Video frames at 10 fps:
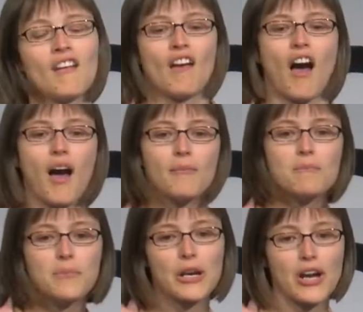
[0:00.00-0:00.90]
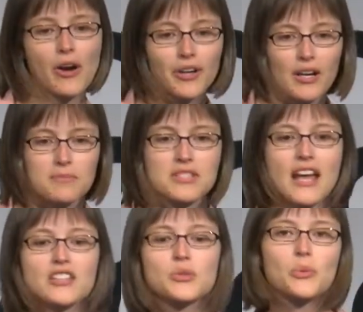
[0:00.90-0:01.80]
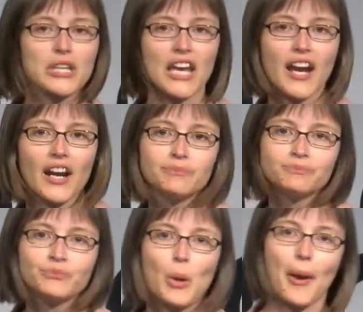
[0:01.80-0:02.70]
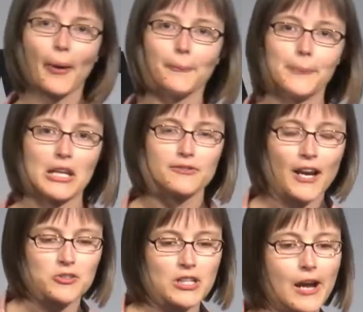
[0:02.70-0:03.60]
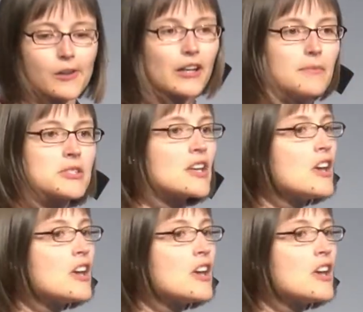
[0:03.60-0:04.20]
better outcomes. That's what we care about, manufacturing outcomes.